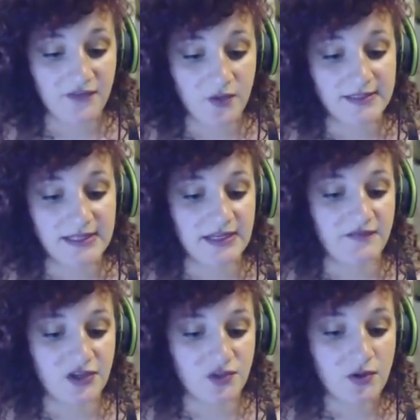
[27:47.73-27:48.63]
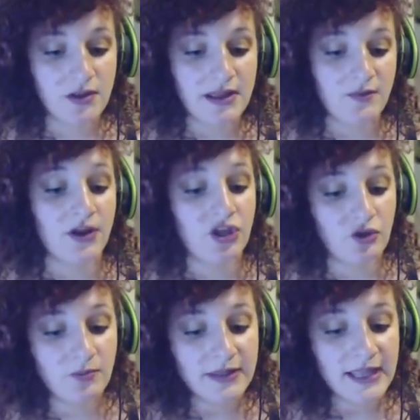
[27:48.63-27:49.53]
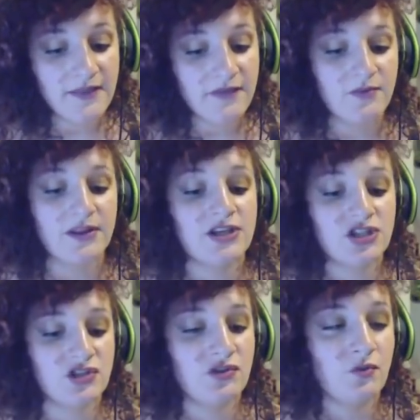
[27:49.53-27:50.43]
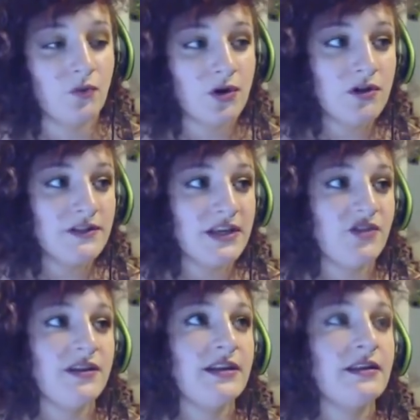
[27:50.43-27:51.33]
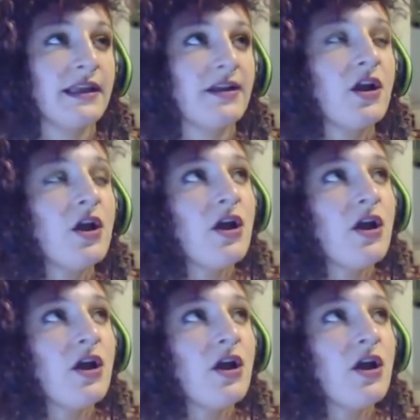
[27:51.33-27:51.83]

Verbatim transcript: you as an individual and what you believe in relation to the world and you need like